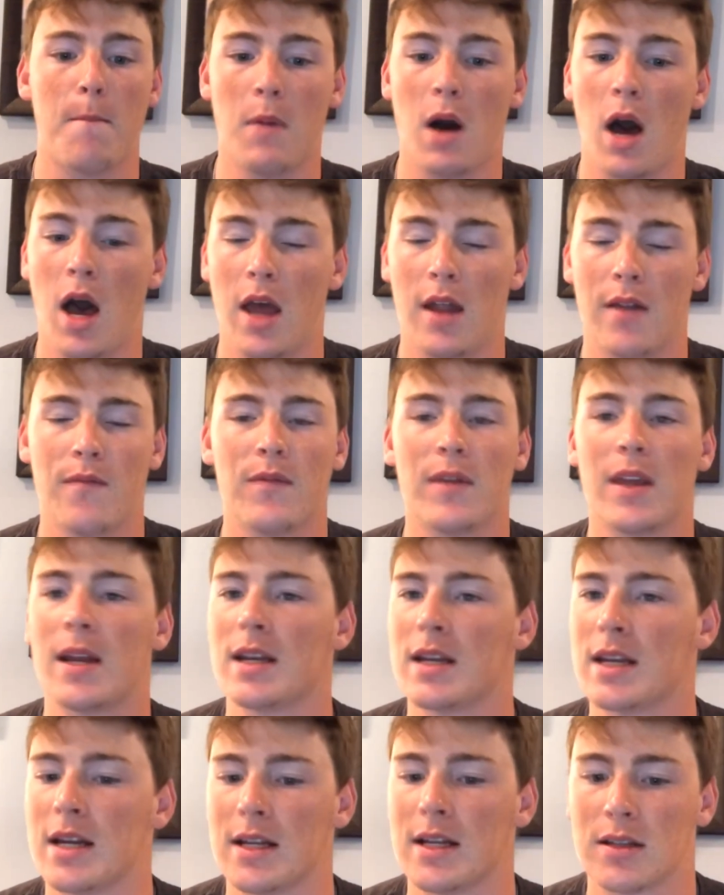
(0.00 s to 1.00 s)
but
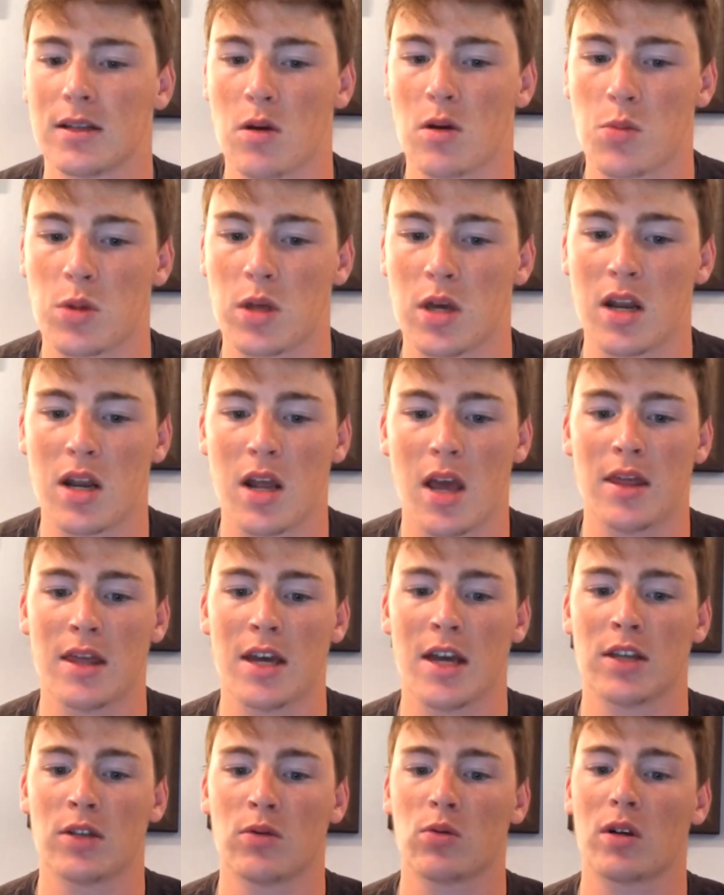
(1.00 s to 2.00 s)
they needed something.
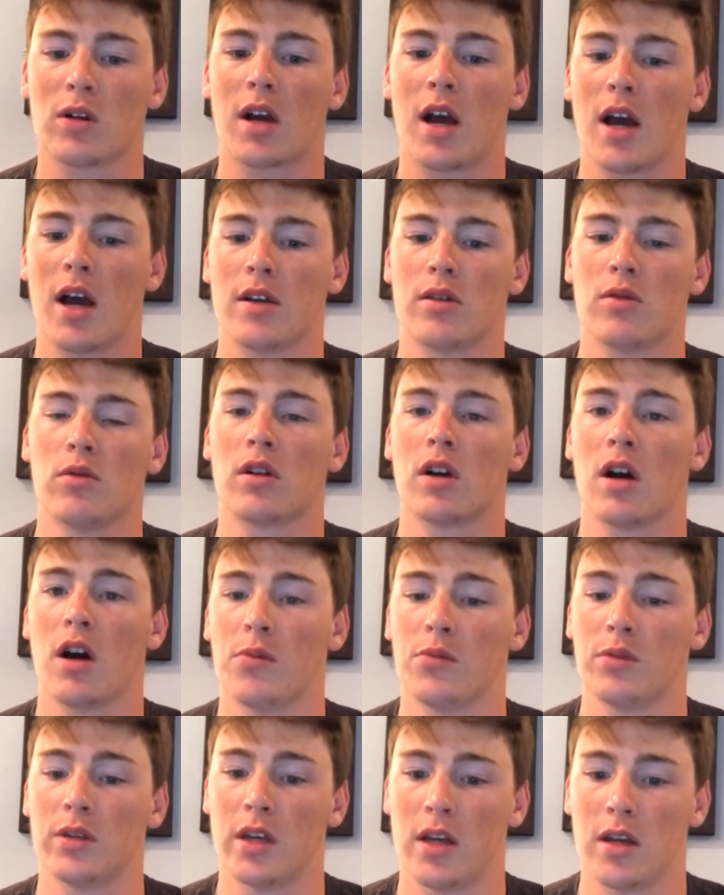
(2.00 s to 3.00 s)
And that's where Keuchel
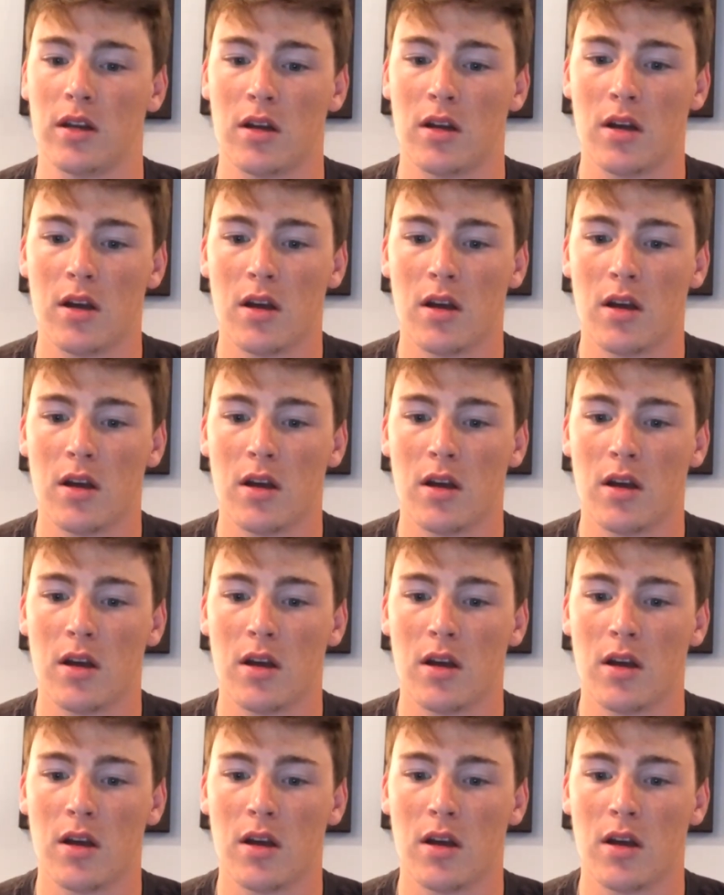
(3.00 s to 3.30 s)
comes in.